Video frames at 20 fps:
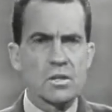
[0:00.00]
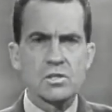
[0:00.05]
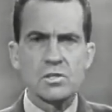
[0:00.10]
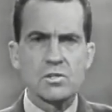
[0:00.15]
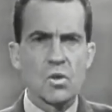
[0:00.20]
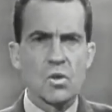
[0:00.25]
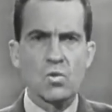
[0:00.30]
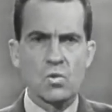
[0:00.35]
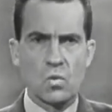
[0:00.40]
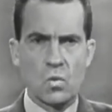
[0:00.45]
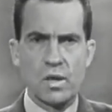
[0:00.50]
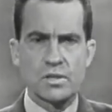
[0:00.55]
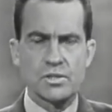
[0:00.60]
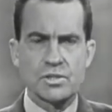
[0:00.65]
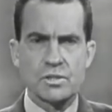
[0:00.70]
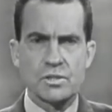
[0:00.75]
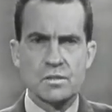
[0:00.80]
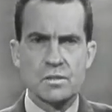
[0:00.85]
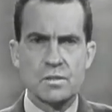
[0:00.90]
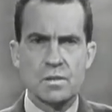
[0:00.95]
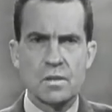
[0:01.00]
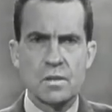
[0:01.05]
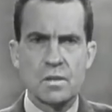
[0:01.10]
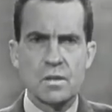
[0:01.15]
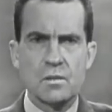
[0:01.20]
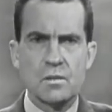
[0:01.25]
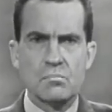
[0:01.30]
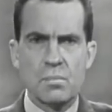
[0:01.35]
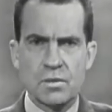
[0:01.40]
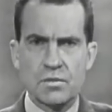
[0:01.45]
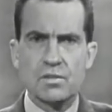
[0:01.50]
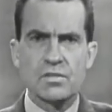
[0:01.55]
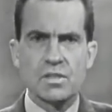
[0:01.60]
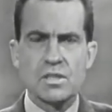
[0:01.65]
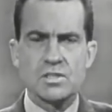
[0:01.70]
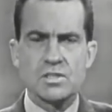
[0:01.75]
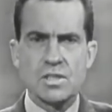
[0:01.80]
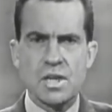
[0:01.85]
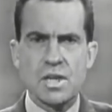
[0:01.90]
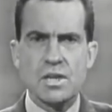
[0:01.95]
There is no question but
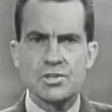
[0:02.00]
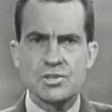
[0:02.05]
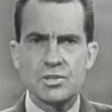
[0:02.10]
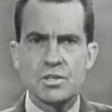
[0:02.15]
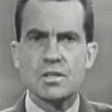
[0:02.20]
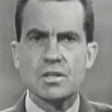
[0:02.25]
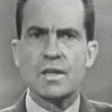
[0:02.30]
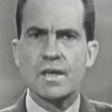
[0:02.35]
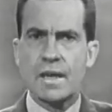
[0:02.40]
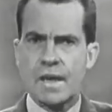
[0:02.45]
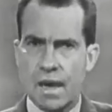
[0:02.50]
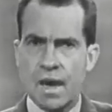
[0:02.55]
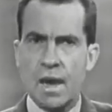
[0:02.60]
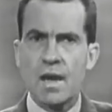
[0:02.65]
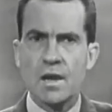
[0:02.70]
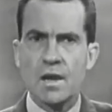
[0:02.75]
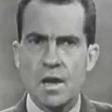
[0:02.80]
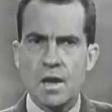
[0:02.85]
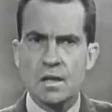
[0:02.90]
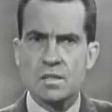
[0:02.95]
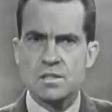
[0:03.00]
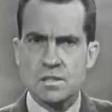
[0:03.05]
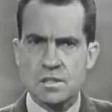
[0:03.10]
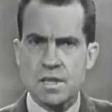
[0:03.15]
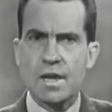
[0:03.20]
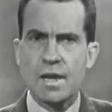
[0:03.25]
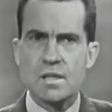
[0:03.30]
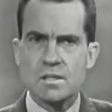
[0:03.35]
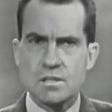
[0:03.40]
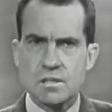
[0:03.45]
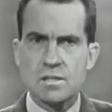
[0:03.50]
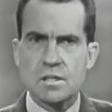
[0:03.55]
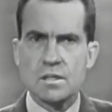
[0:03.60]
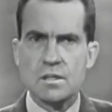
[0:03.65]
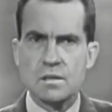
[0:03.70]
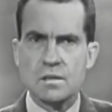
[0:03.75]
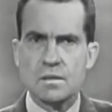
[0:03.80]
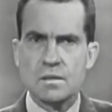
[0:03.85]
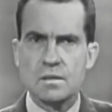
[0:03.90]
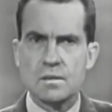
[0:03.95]
that this nation cannot stand
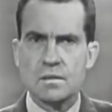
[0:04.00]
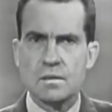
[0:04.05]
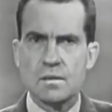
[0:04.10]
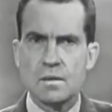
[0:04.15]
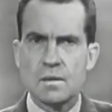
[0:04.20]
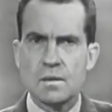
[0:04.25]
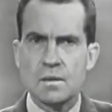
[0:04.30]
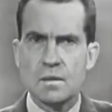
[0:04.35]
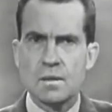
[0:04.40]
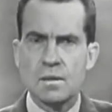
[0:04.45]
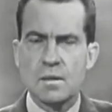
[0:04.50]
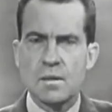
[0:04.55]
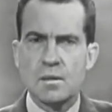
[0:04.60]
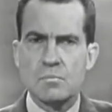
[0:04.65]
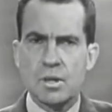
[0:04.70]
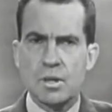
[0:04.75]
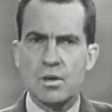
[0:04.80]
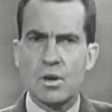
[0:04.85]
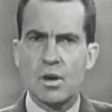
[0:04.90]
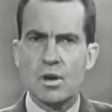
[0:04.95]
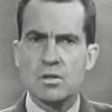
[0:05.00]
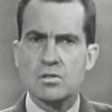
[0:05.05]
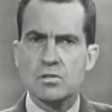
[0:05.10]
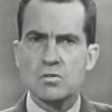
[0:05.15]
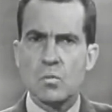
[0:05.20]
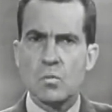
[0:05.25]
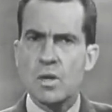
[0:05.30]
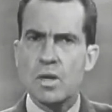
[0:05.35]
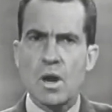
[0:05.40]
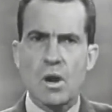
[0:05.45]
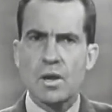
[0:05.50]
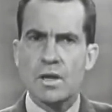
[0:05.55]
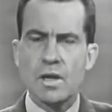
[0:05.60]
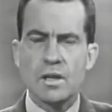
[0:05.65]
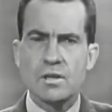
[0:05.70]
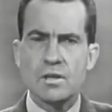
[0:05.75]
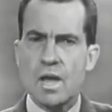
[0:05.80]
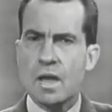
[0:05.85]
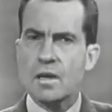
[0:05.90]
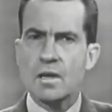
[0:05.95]
still because we
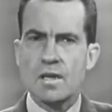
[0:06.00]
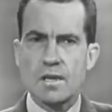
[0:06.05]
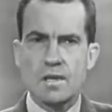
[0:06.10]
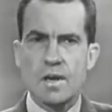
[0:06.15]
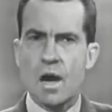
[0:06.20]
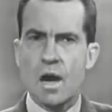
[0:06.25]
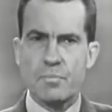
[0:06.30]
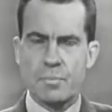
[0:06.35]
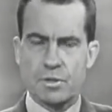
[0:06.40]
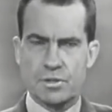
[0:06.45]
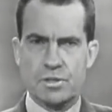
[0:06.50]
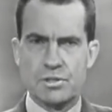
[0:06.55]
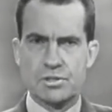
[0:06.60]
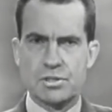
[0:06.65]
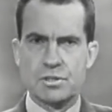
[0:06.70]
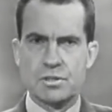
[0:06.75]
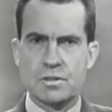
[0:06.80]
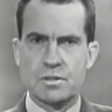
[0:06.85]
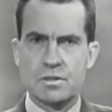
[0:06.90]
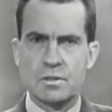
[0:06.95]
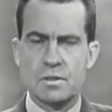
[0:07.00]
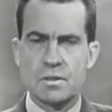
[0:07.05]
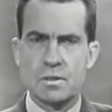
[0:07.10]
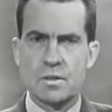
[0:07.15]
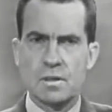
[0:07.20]
are in a deadly competition.